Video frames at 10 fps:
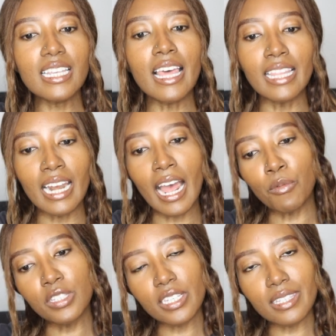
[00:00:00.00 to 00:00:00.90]
And then I
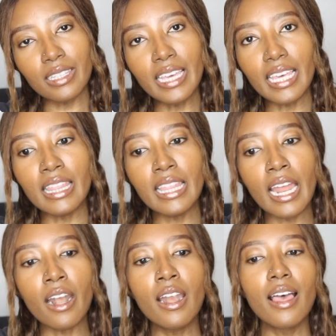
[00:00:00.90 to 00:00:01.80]
would just link it
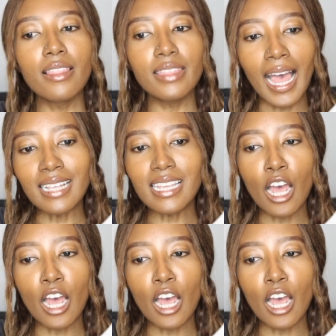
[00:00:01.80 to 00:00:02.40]
there. That's